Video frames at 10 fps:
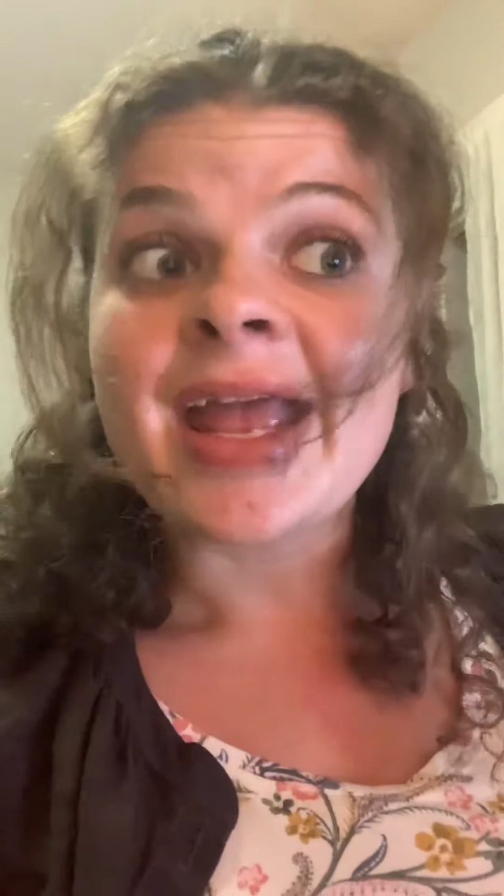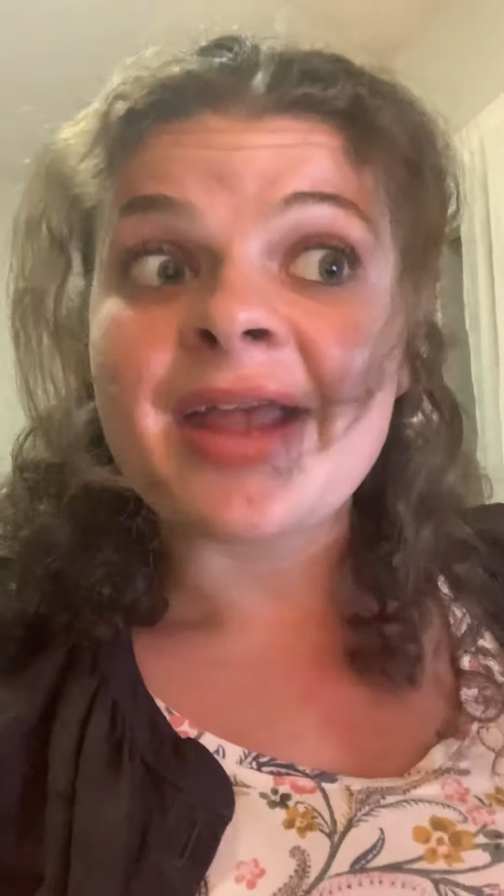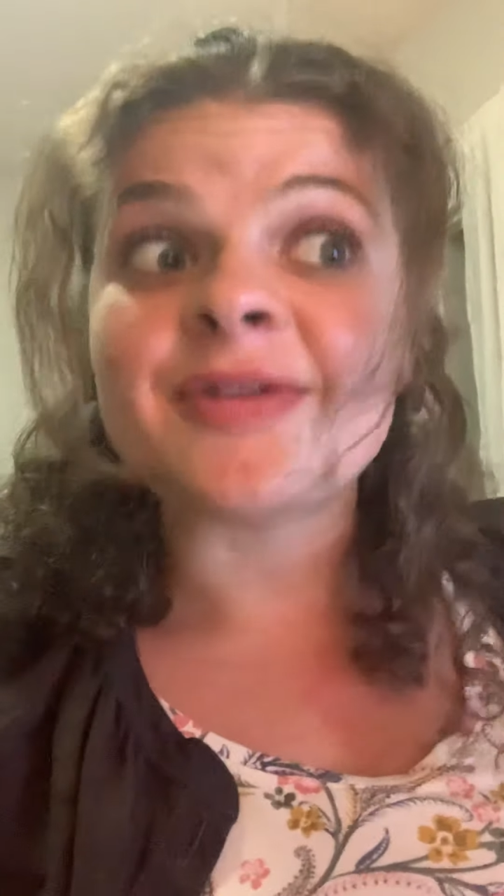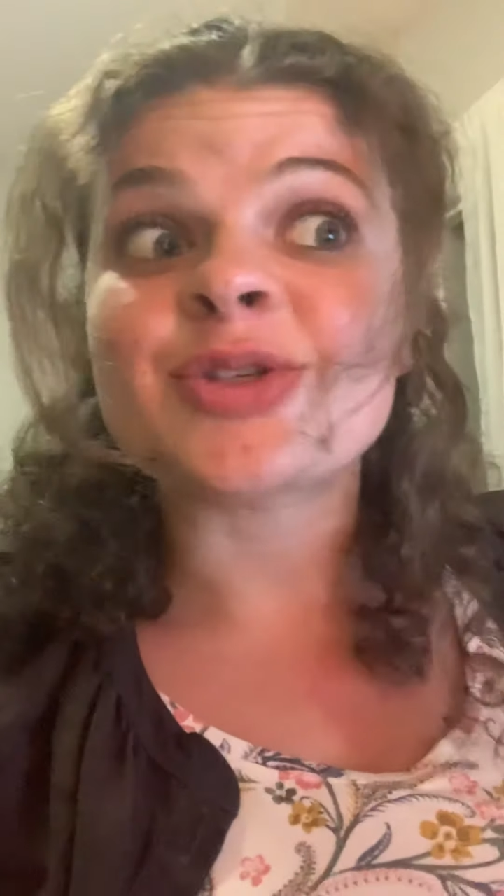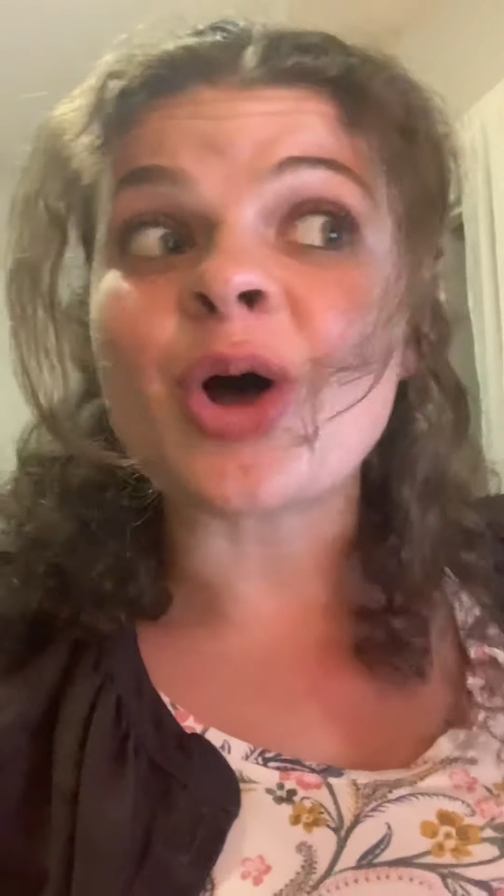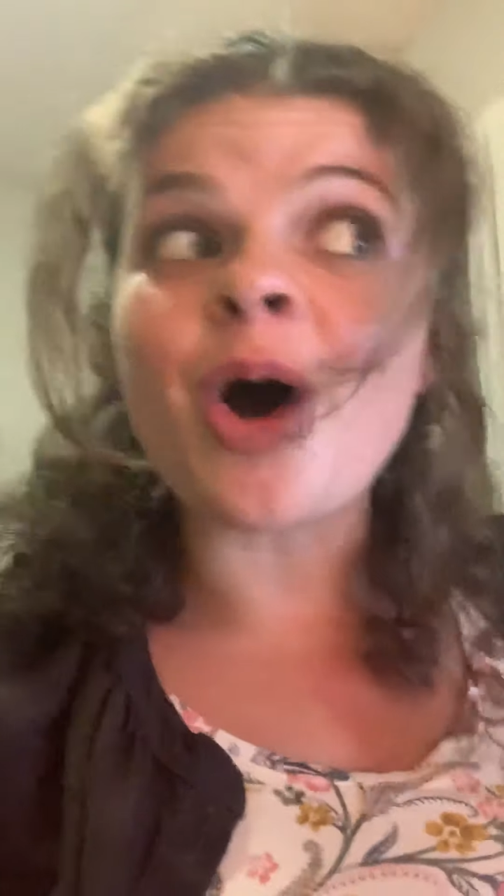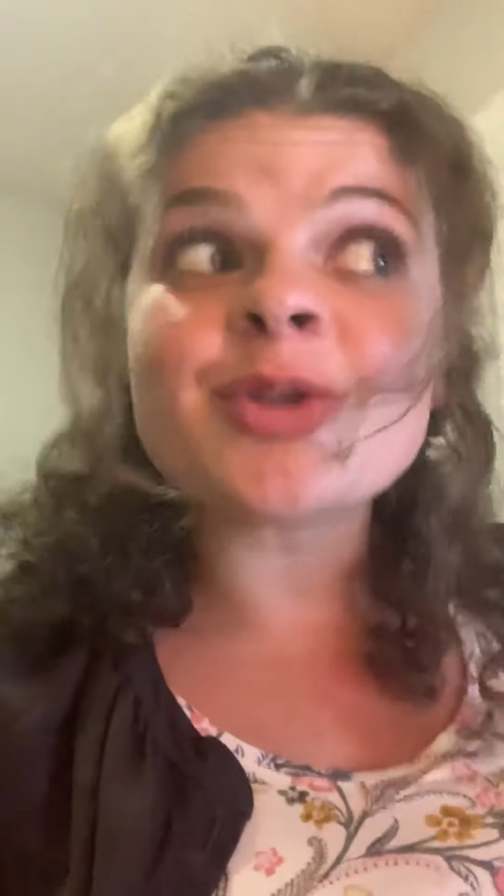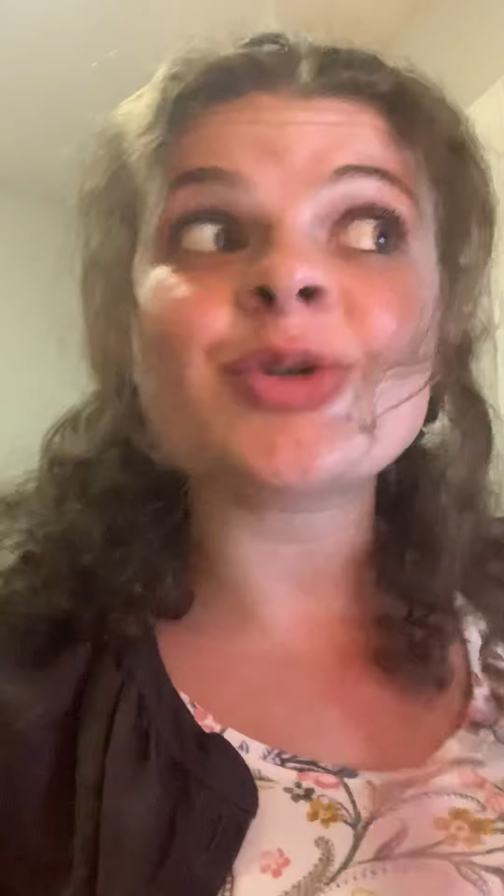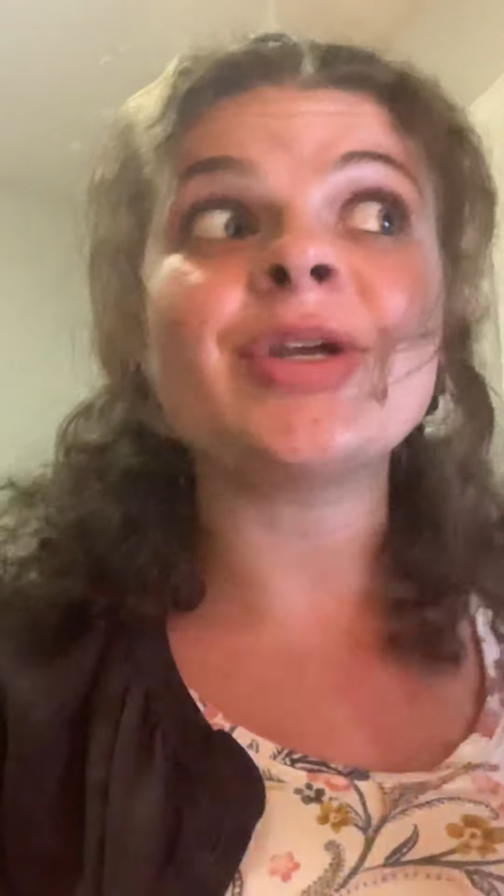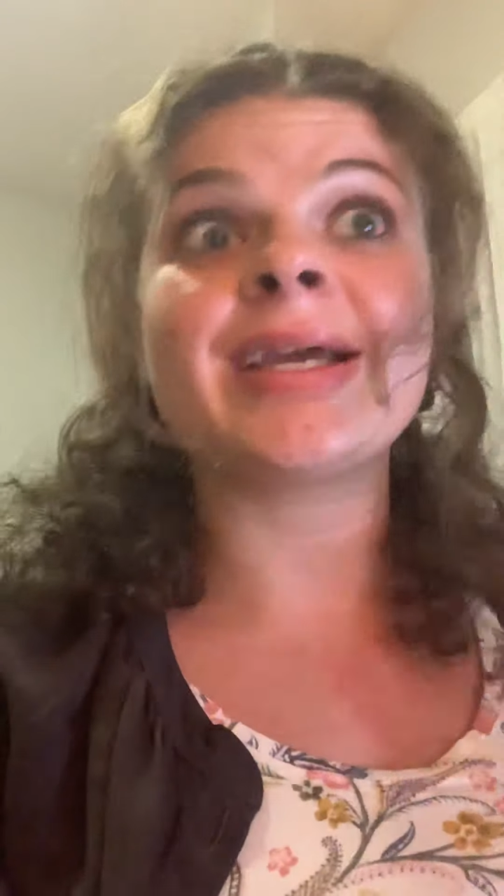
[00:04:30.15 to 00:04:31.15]
And this
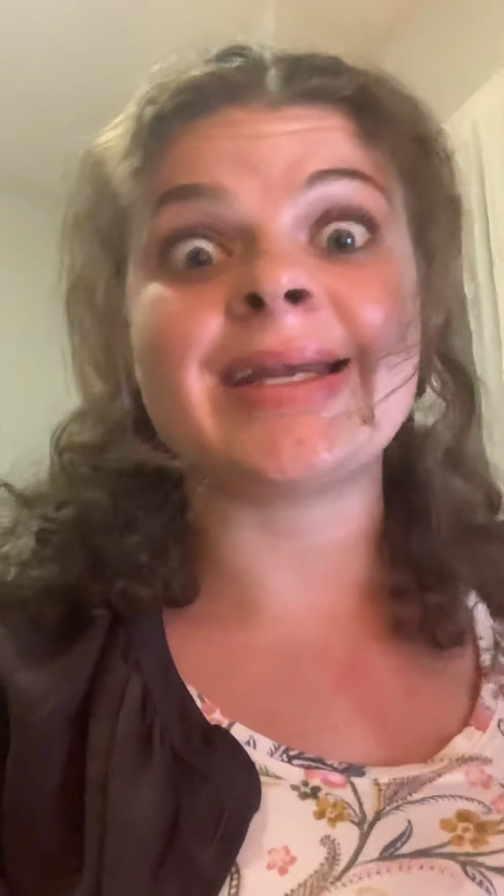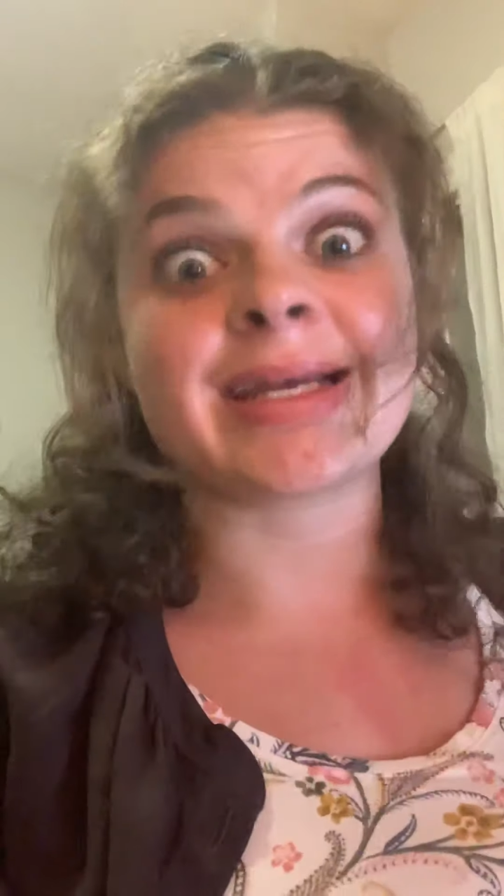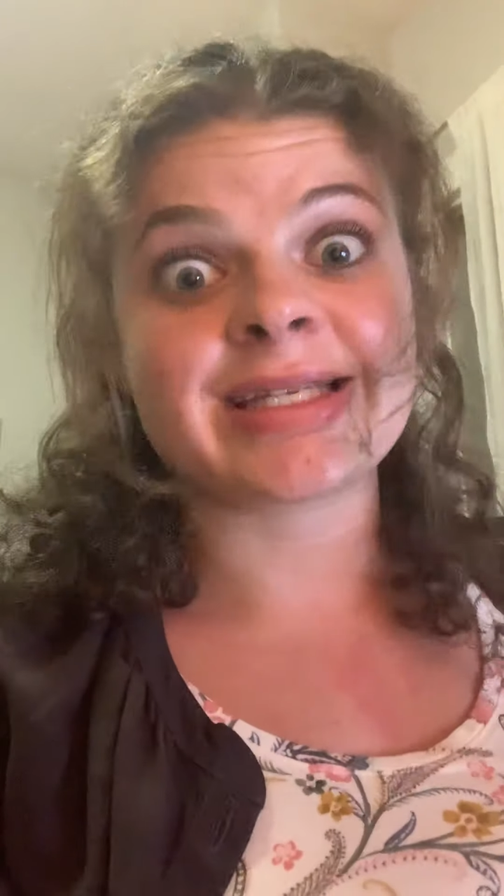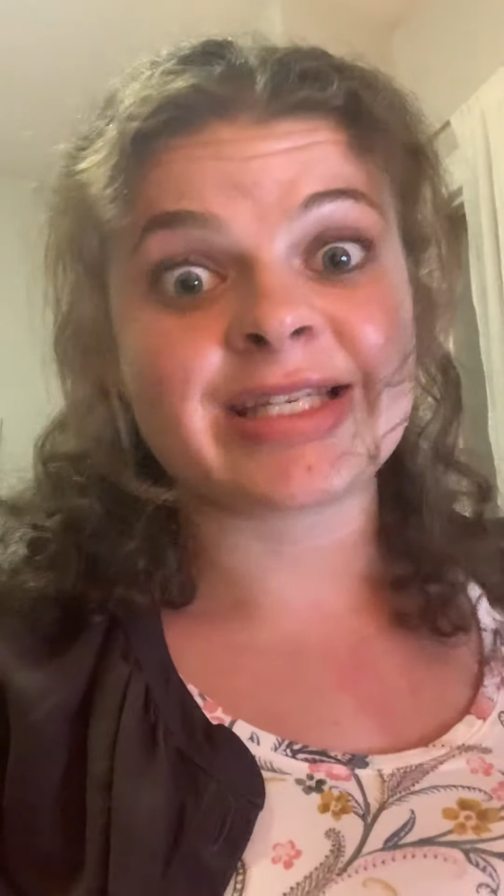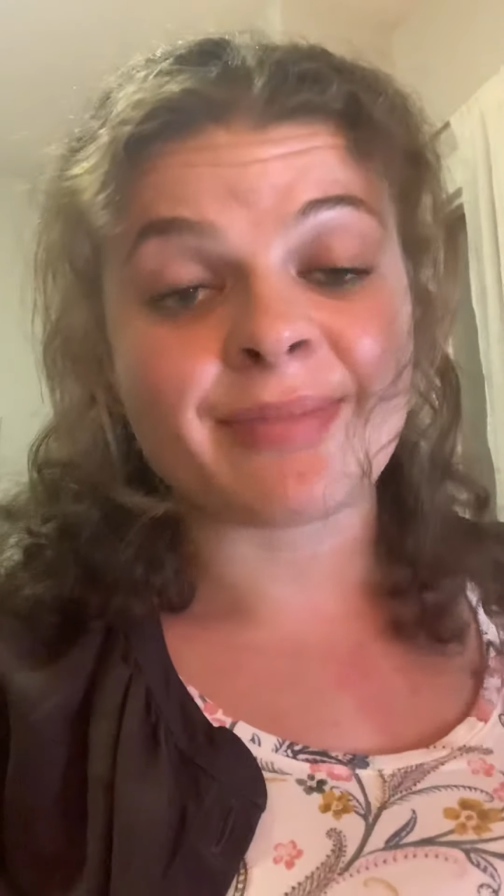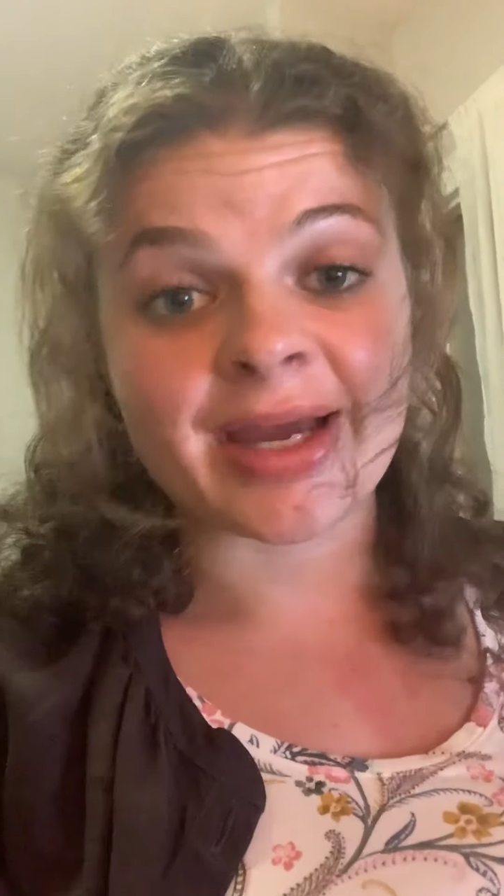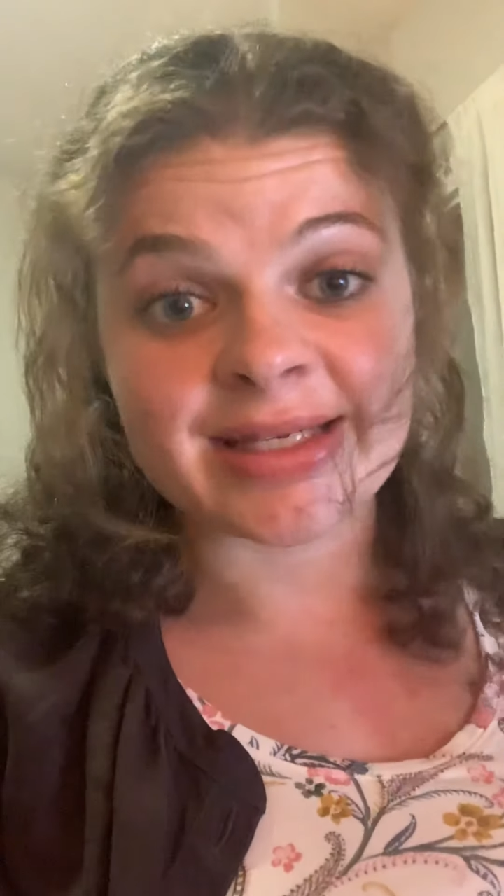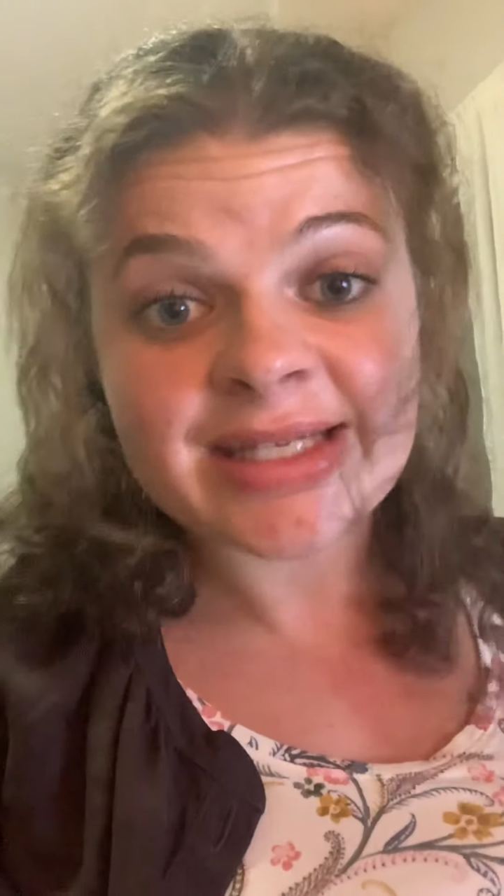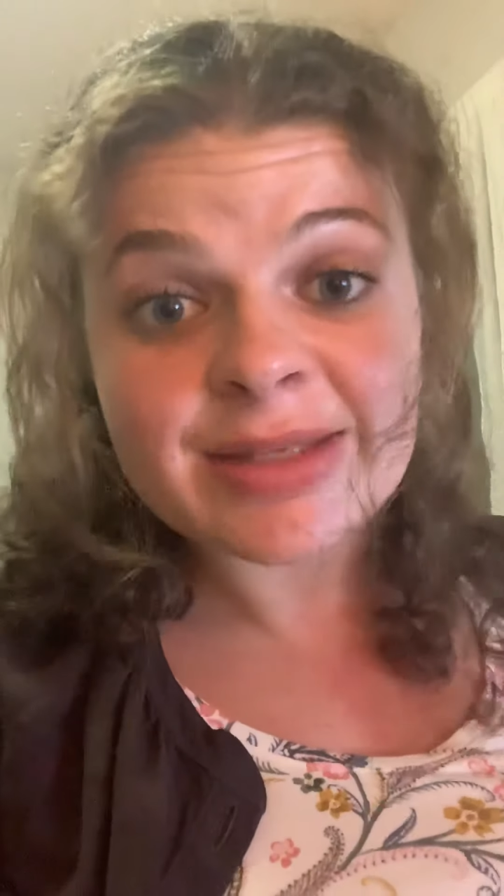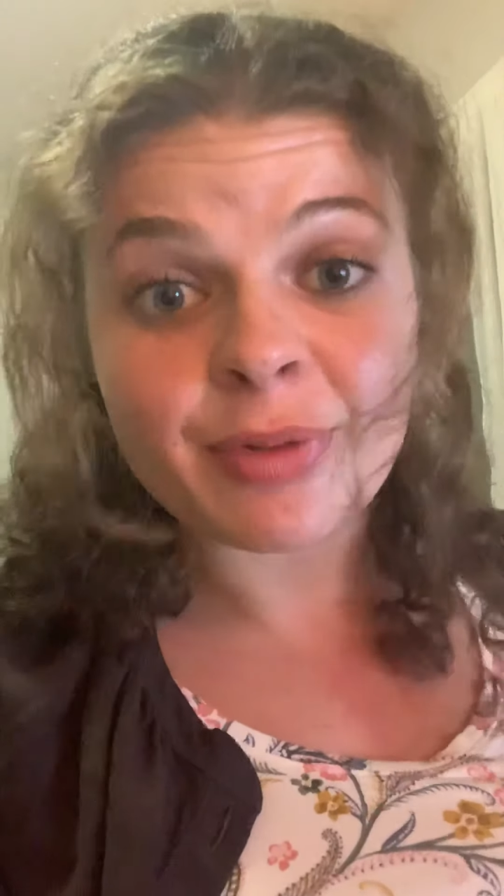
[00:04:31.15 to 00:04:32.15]
also can connect to my
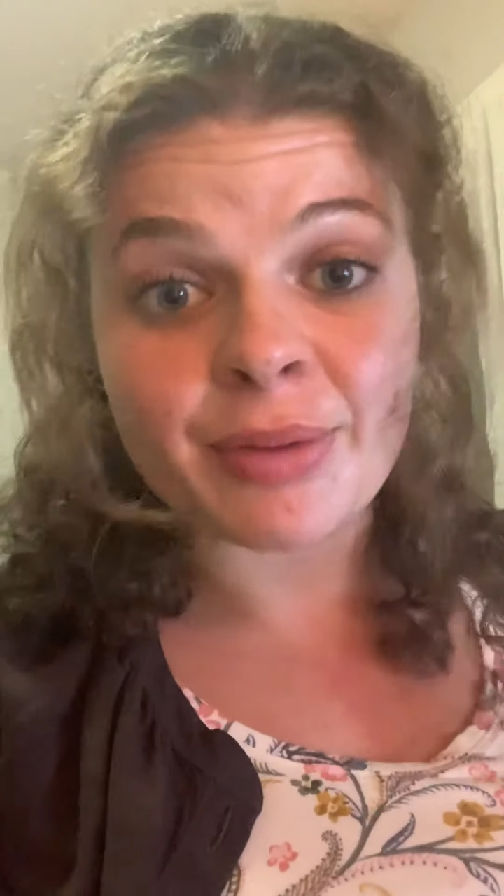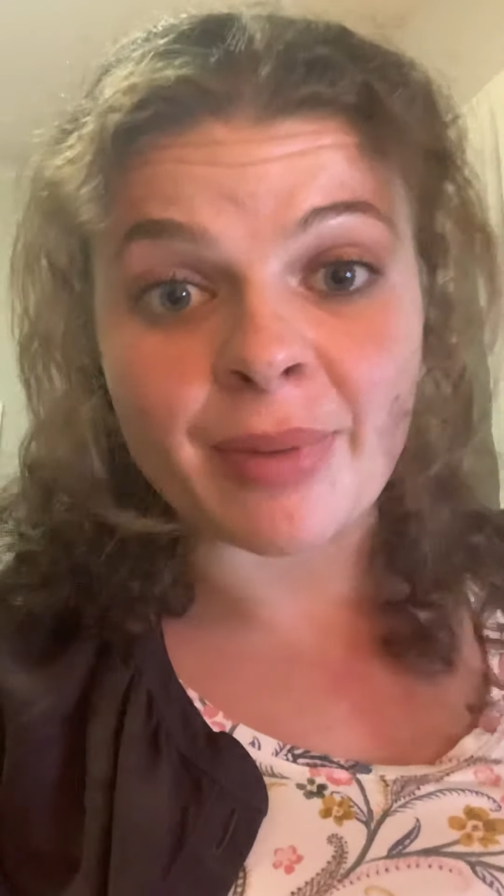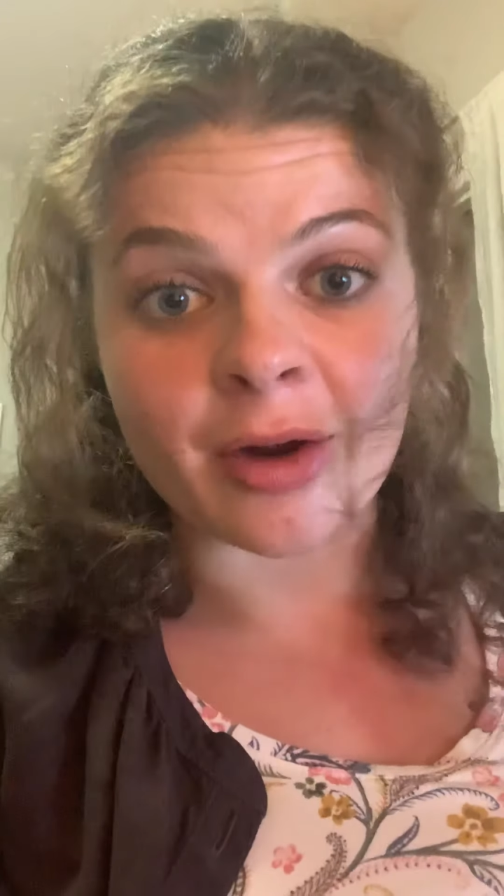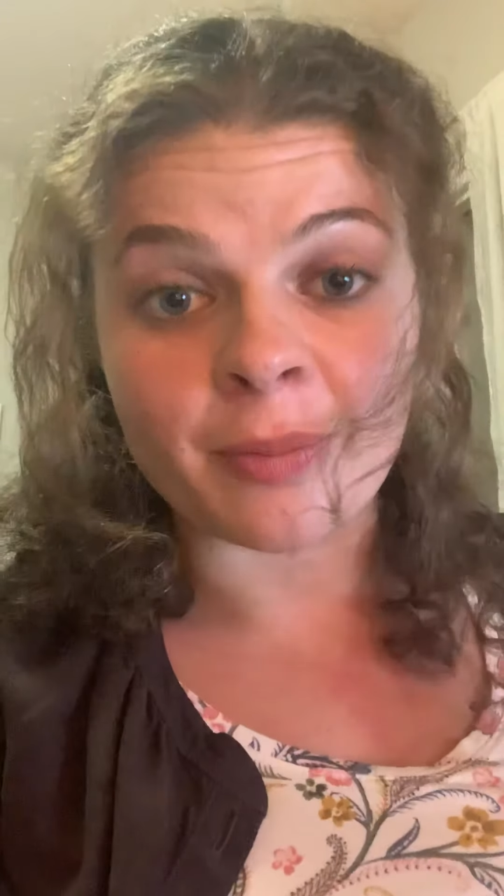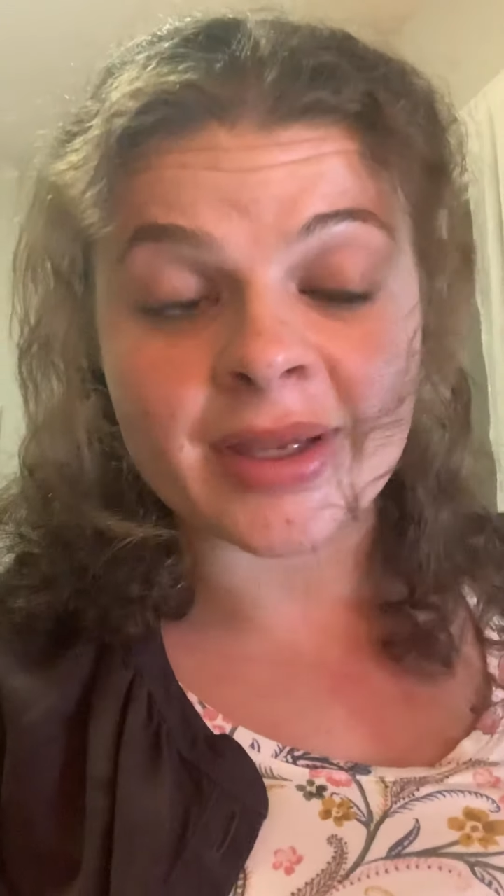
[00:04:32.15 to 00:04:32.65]
discipline model,